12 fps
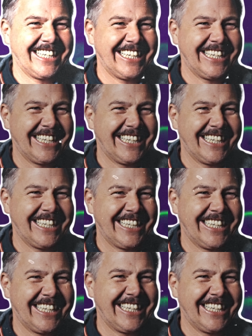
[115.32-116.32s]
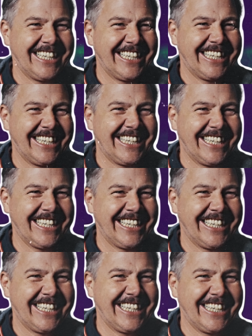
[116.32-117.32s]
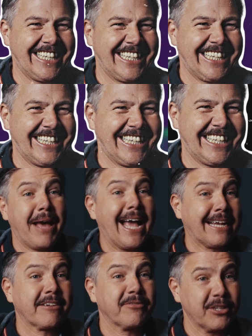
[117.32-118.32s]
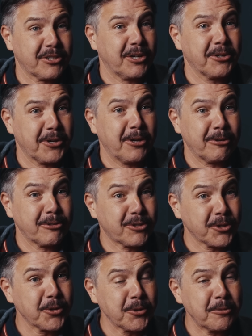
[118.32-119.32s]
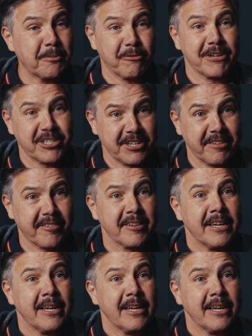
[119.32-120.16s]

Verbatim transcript: The ultimate goal of the Dodo Project is to bring back the dodo to Mauritius.